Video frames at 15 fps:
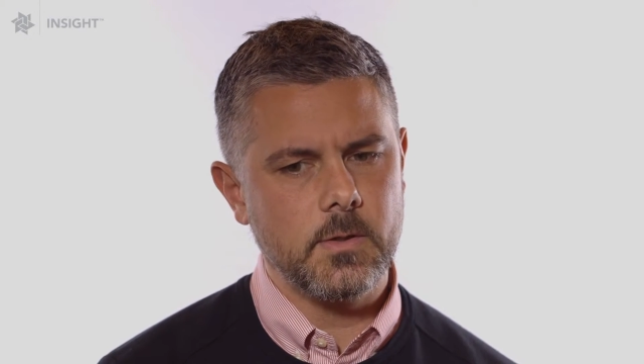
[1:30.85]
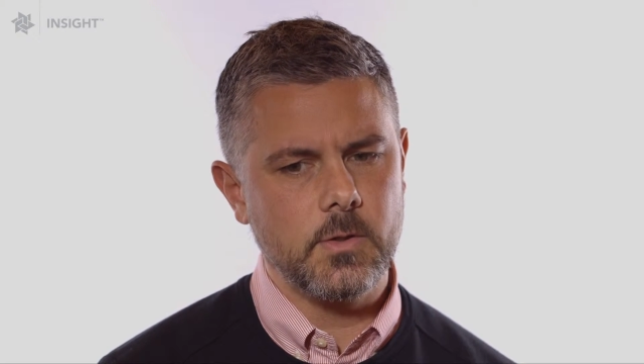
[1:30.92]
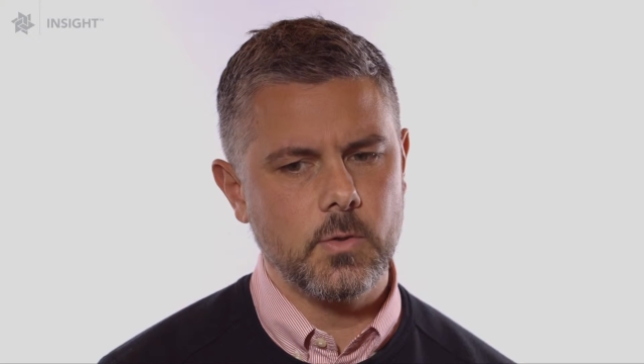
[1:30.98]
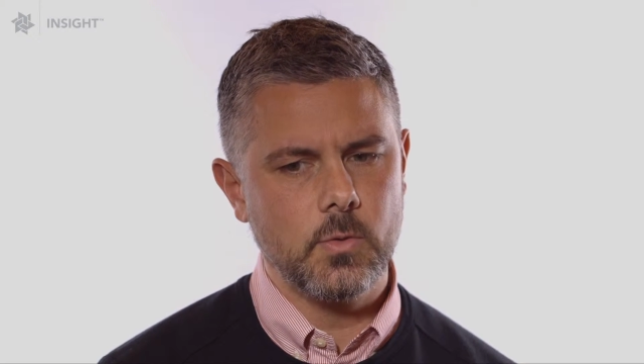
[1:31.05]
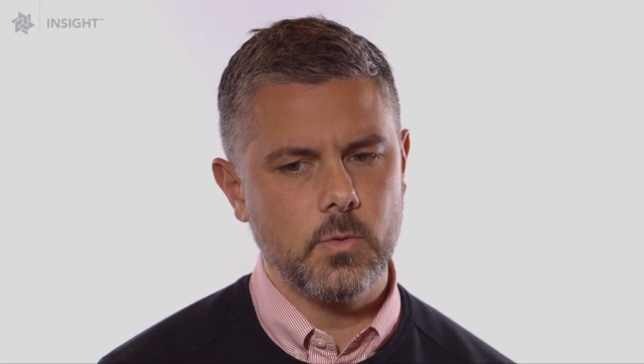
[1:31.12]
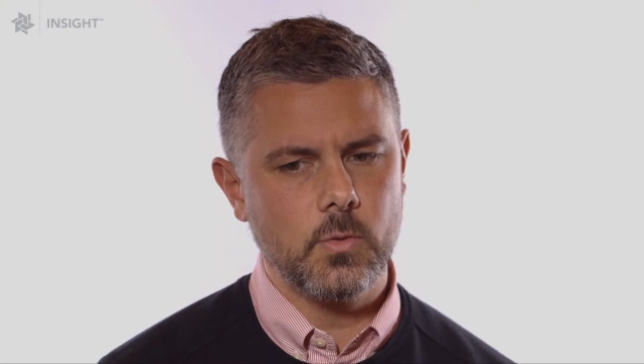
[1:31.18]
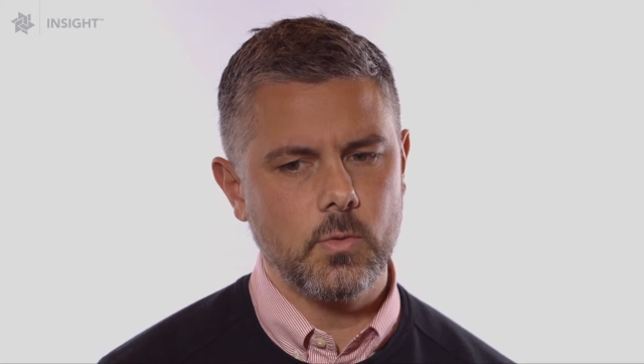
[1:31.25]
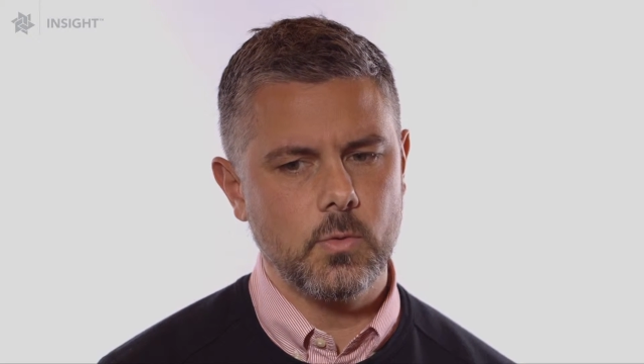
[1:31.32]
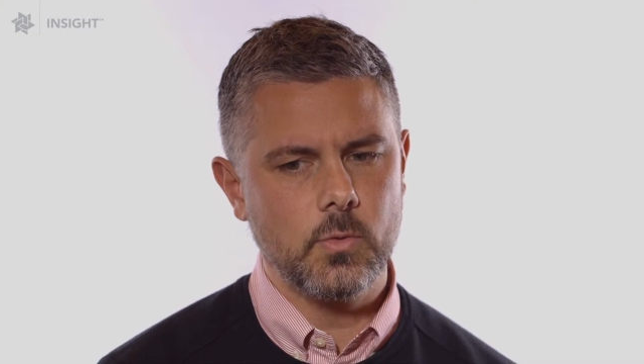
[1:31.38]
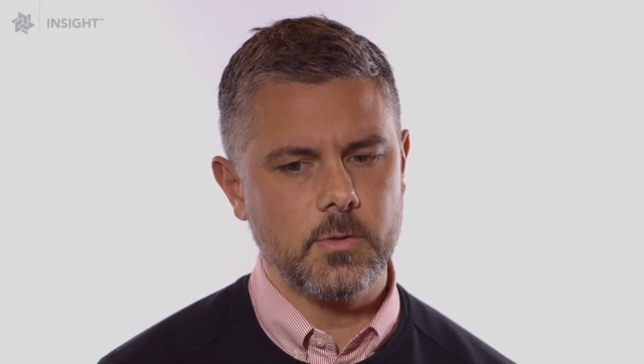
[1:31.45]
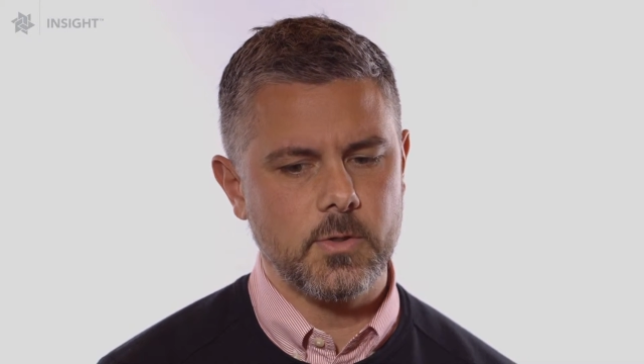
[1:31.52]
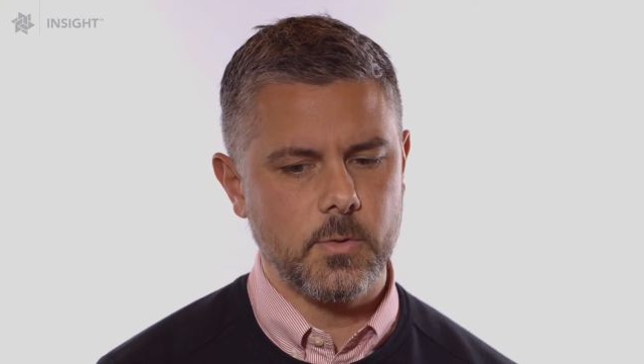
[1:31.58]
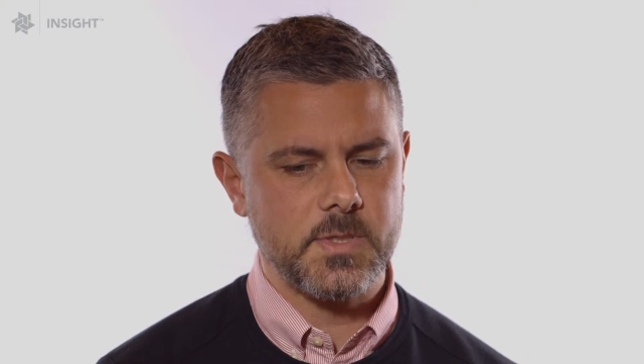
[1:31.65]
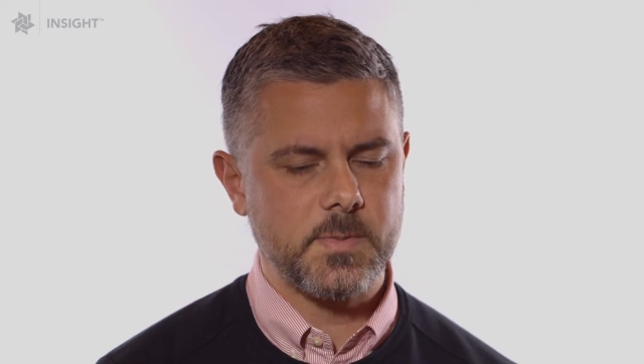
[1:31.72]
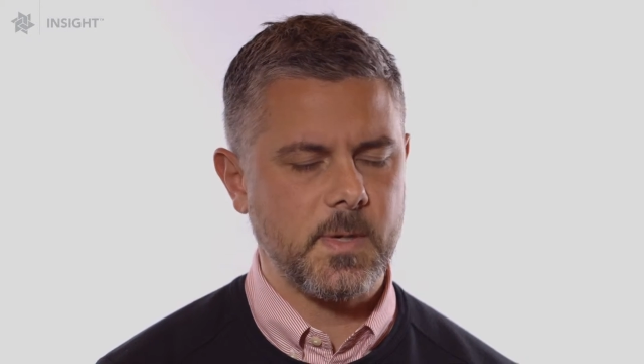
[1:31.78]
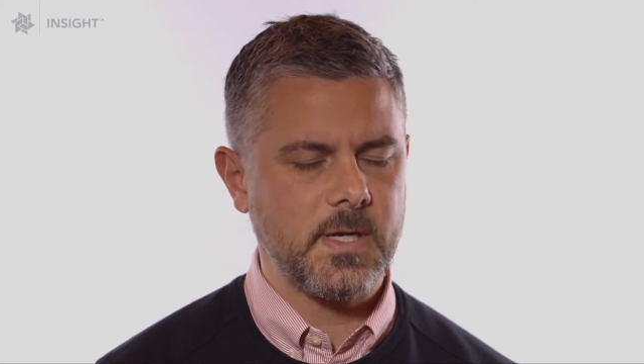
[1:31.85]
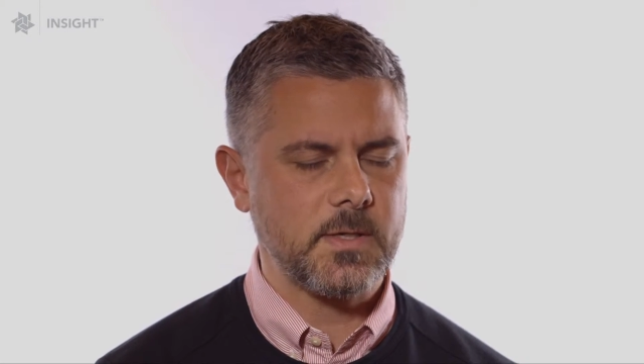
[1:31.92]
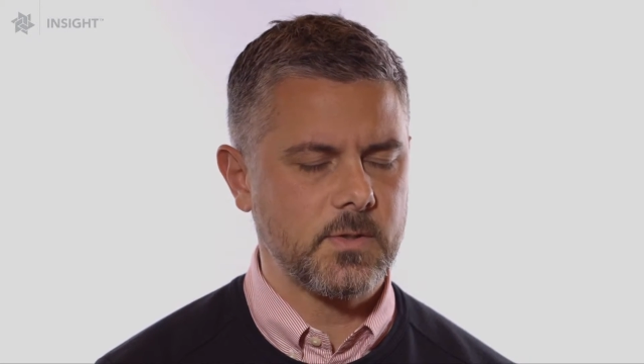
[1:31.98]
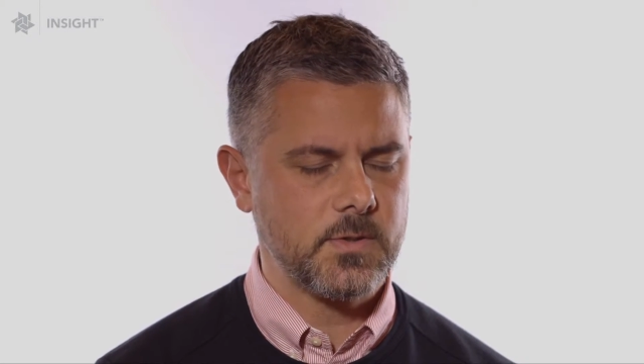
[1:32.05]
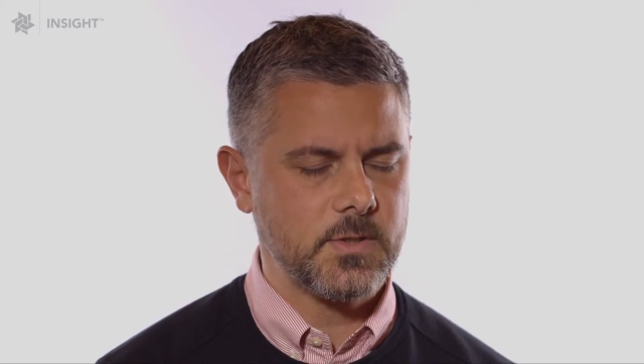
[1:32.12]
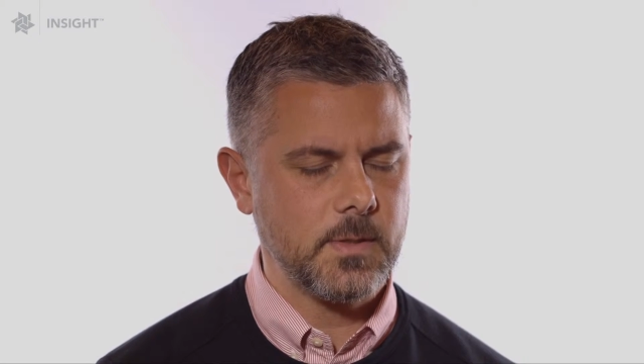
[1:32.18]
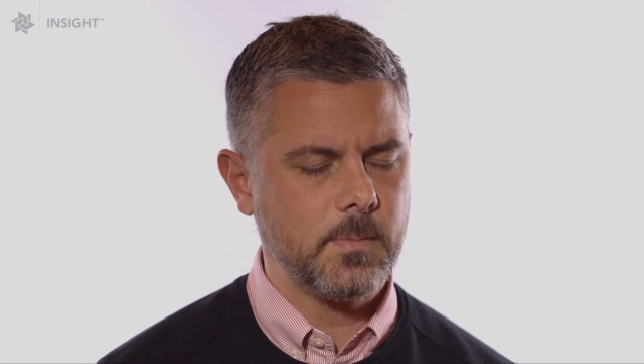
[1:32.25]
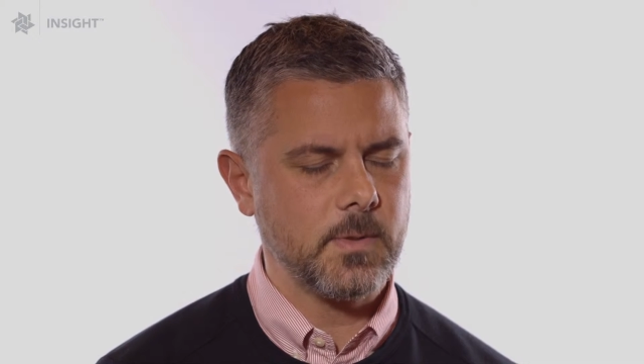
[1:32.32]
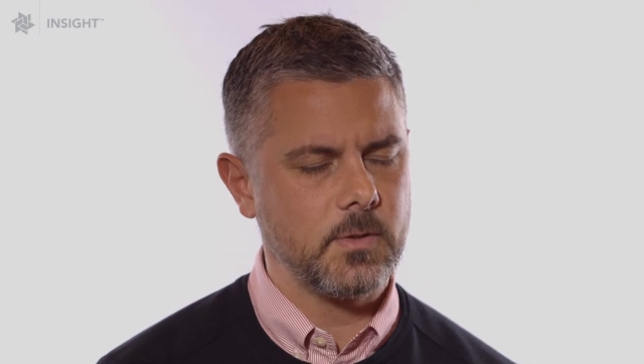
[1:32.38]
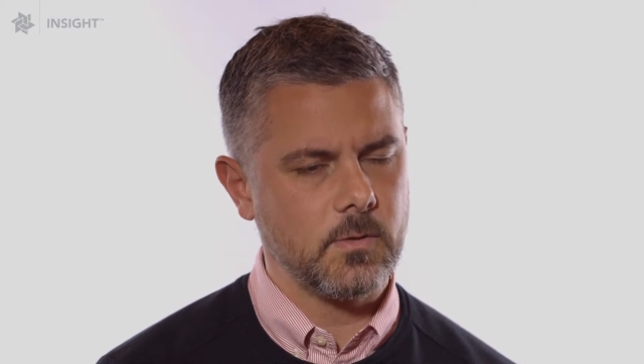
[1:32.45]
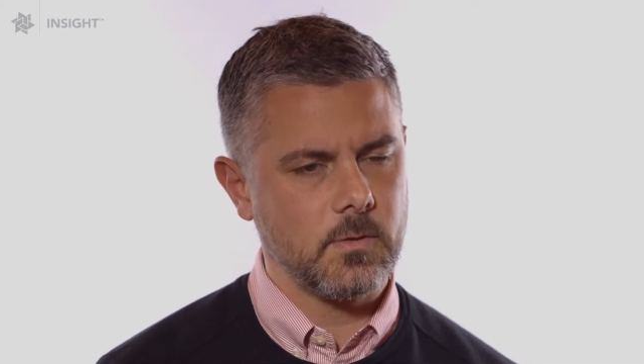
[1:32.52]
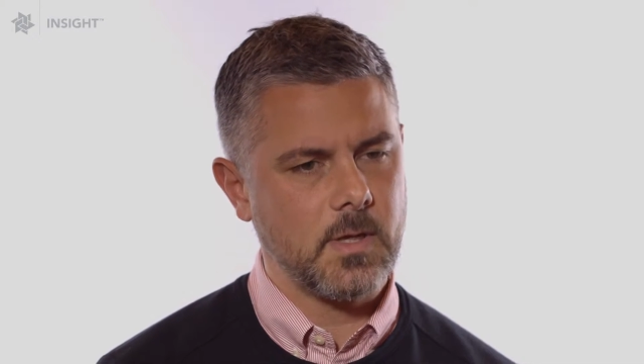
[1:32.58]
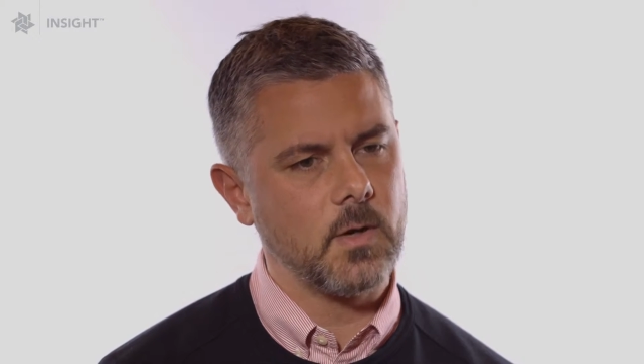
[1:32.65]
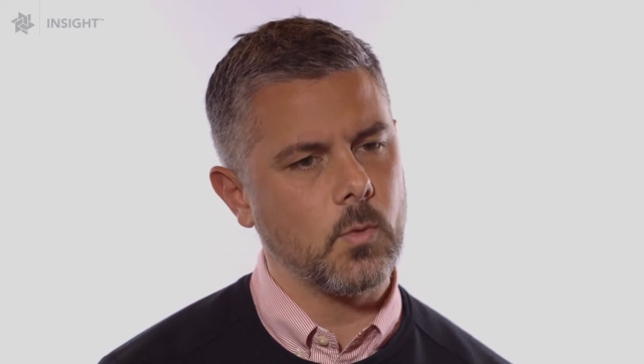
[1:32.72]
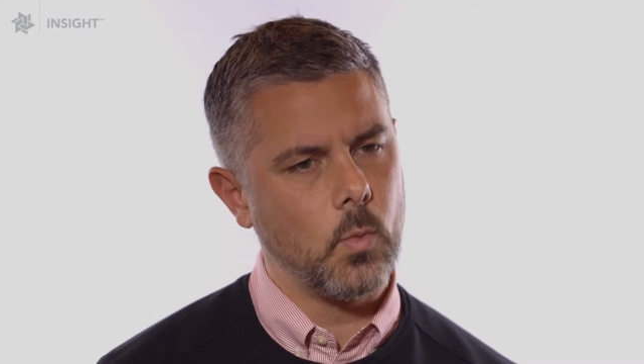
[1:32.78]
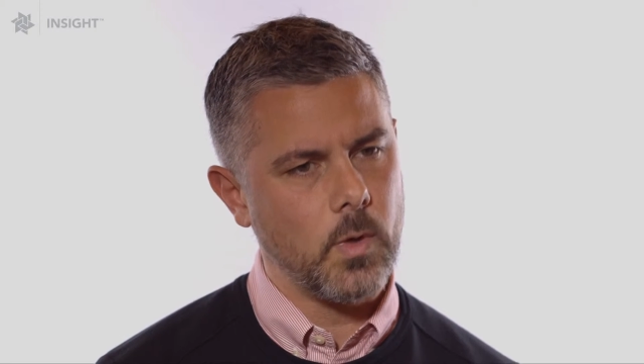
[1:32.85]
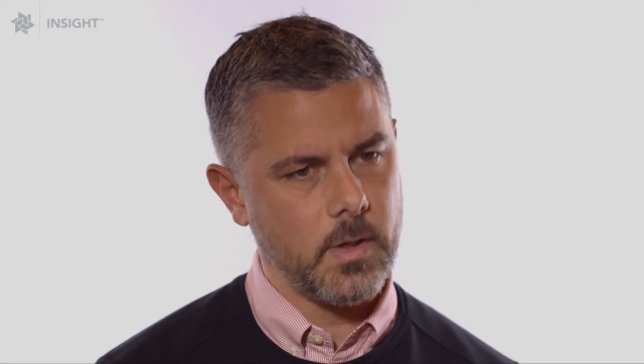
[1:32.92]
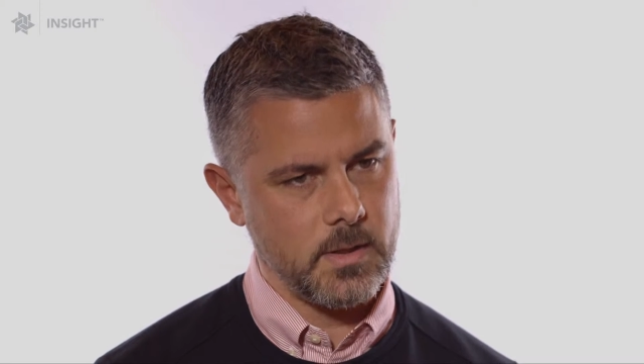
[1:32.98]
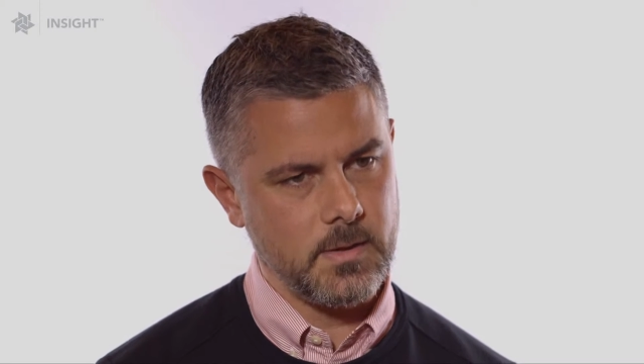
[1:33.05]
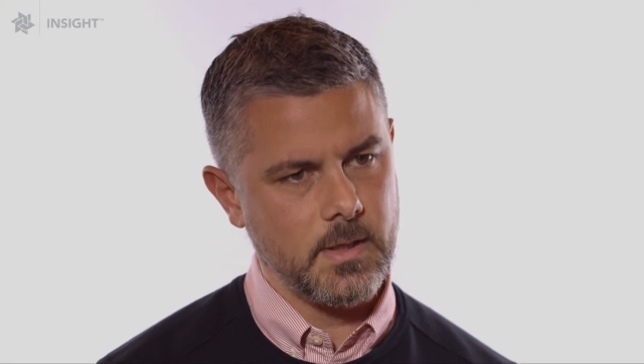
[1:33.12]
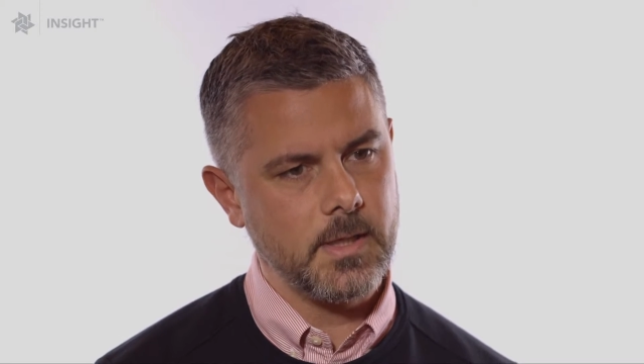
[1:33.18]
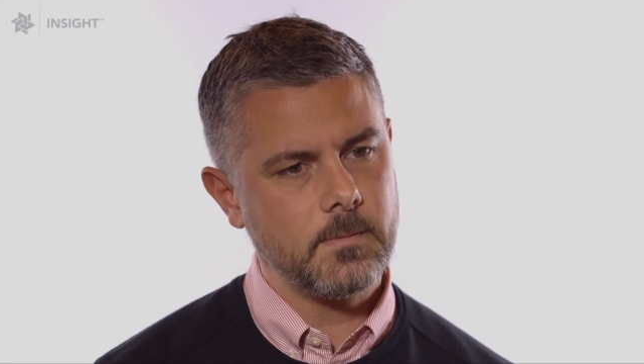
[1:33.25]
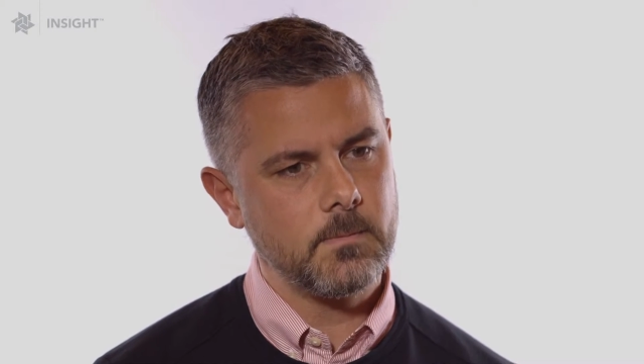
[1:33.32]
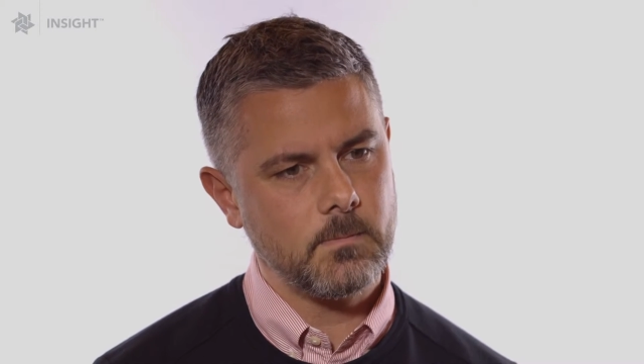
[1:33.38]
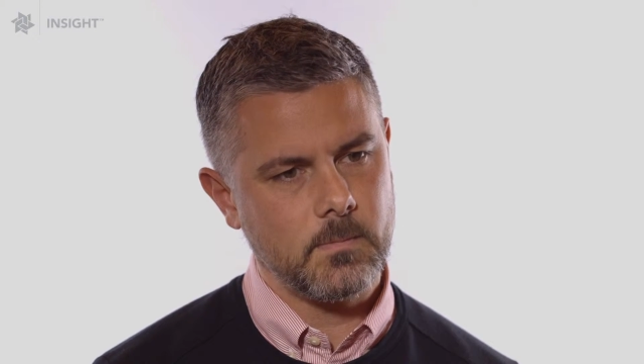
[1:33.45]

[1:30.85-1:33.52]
you do a sponsorship and you're kind of one and done.